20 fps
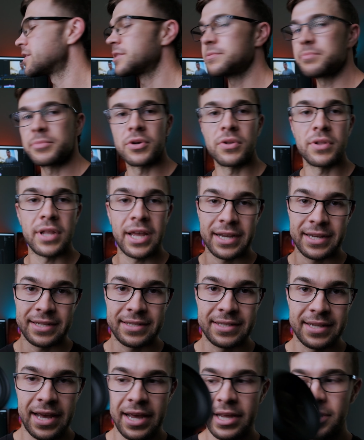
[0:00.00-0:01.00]
is built like a
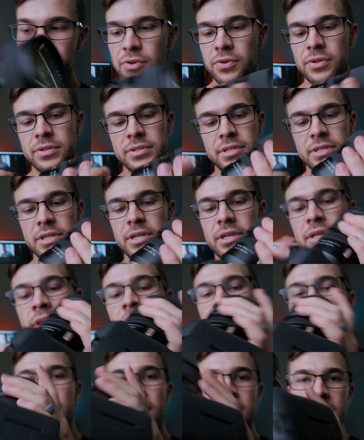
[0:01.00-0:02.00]
tank. You can see
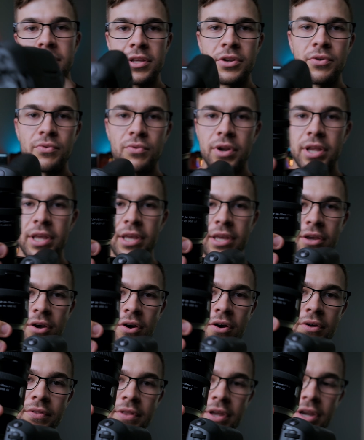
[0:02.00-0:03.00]
the ring
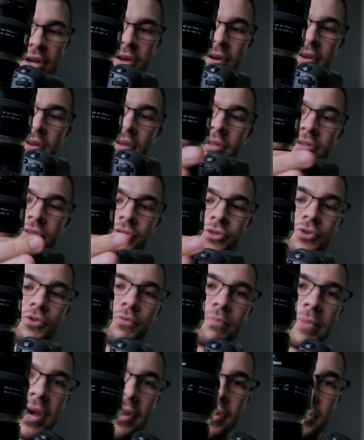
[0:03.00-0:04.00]
on there to
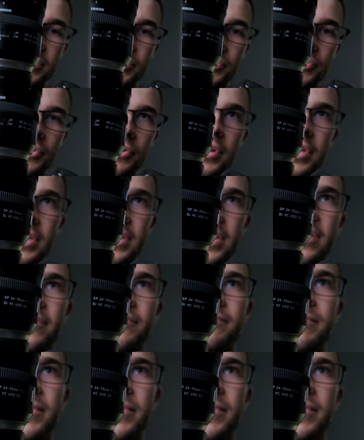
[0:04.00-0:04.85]
mount it to your EF